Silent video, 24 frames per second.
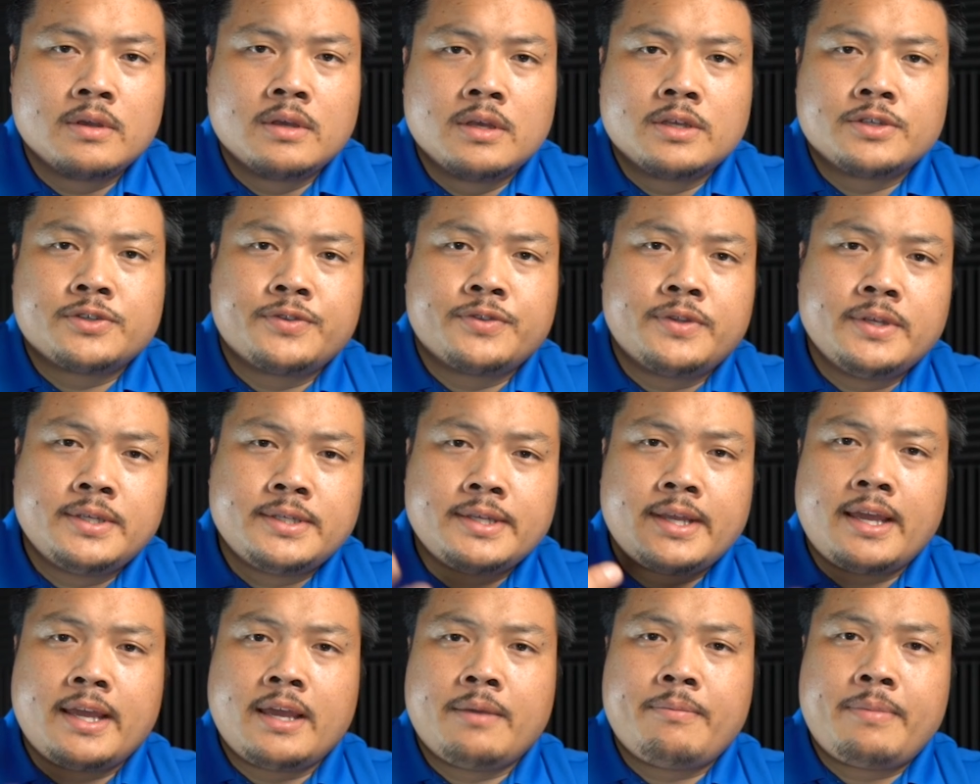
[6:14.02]
So this
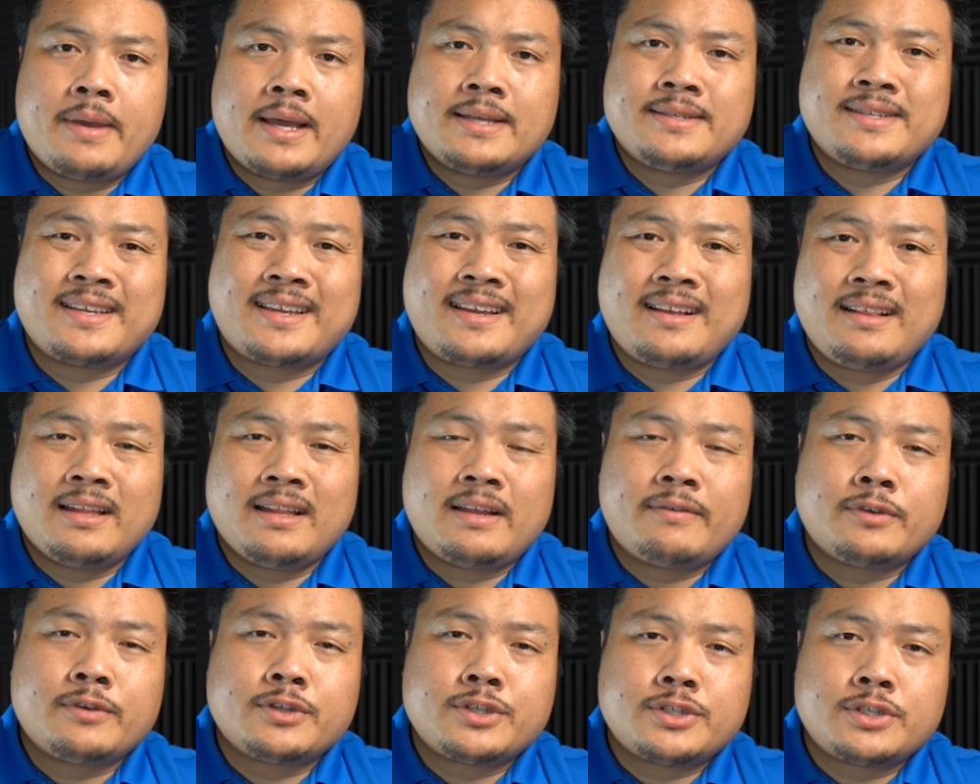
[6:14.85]
amp has a
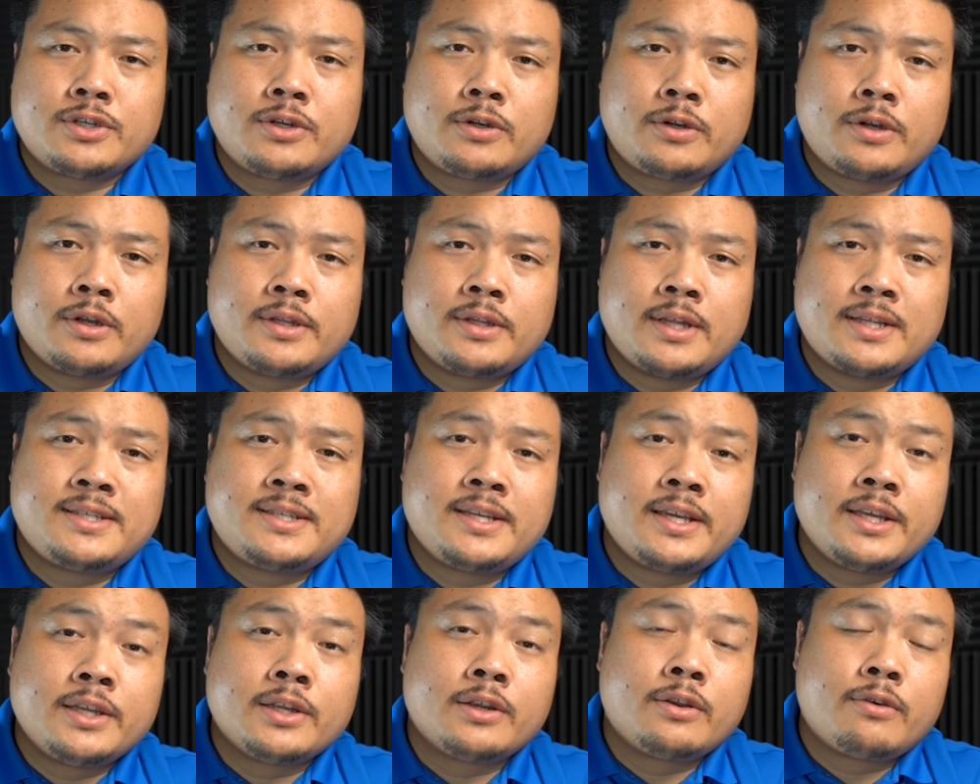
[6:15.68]
clever circuit that's
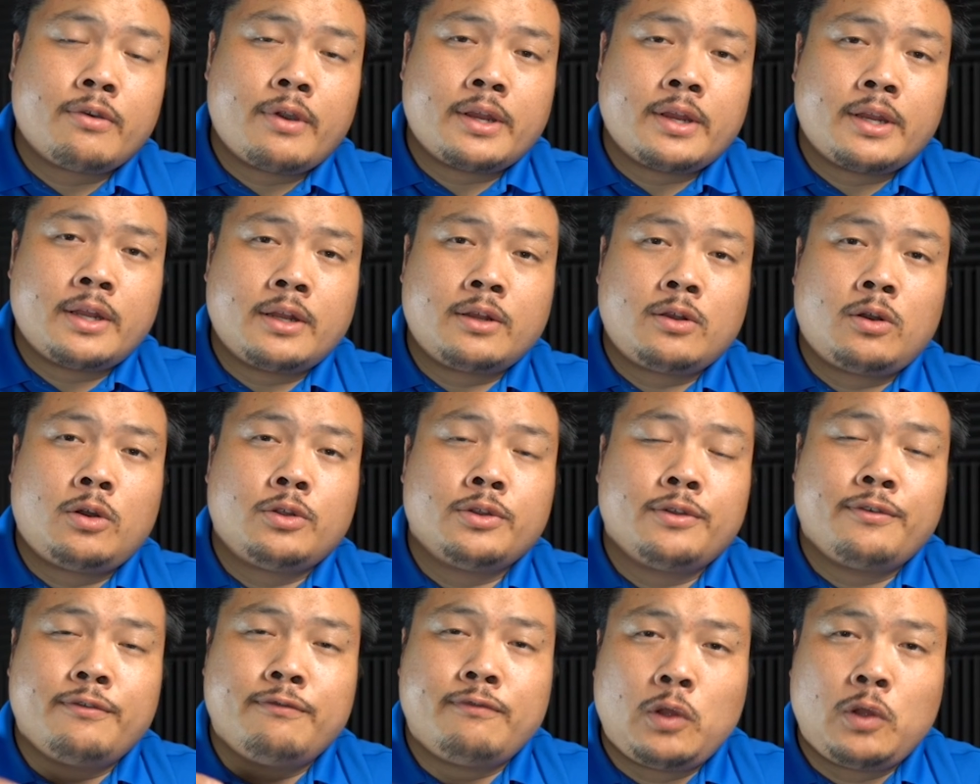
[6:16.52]
integrated
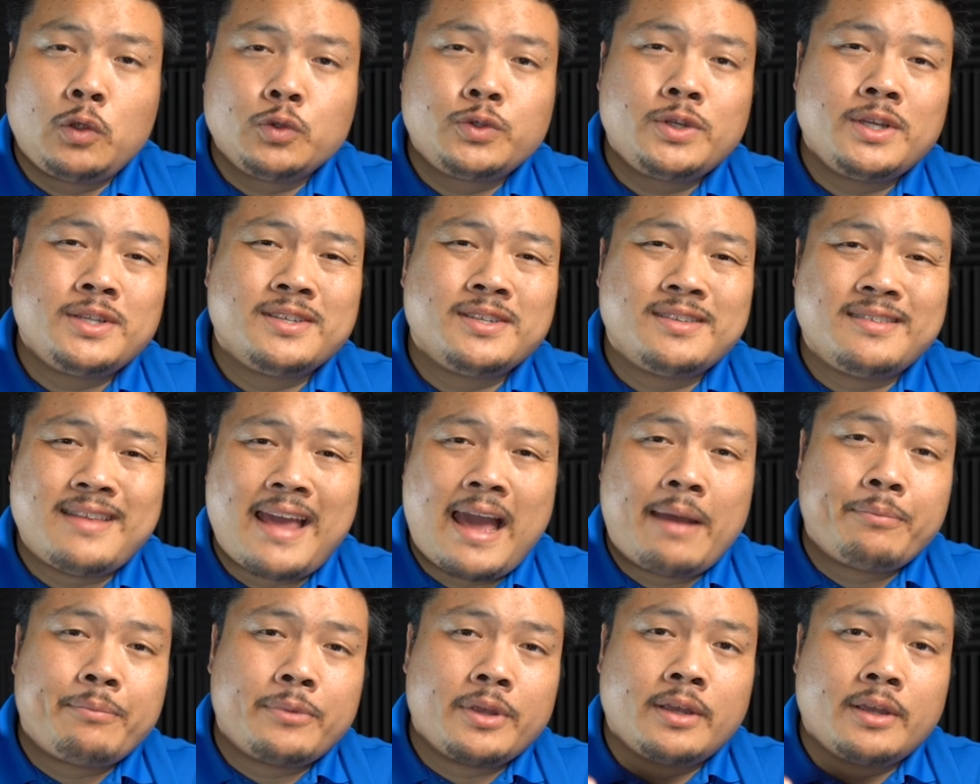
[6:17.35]
called a voltage
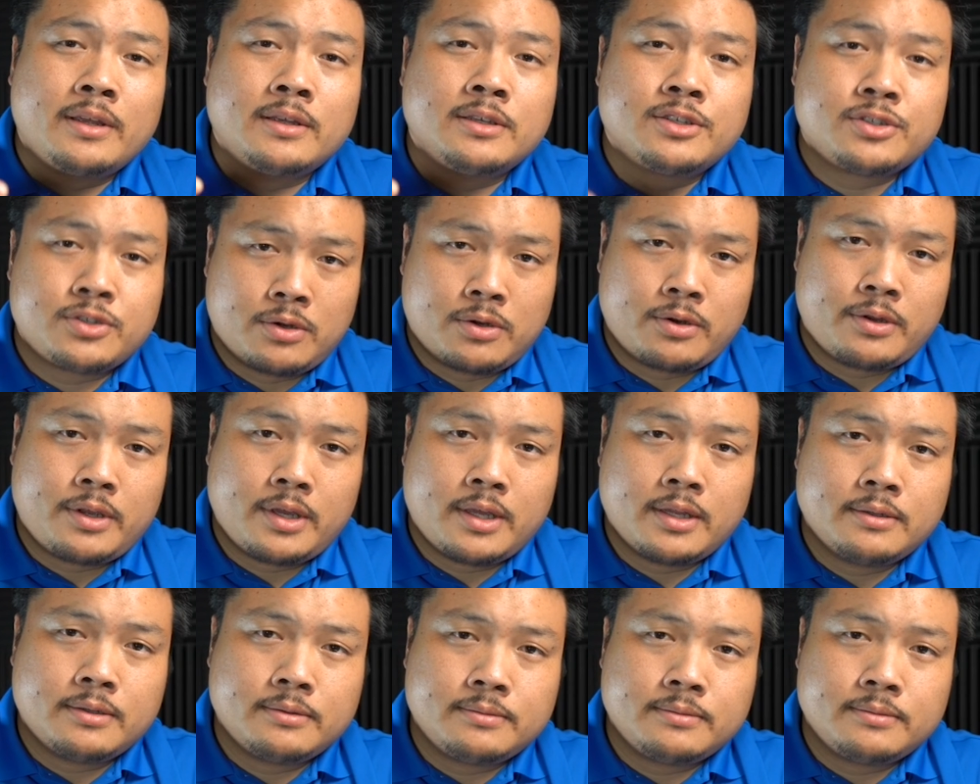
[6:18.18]
adapting circuit.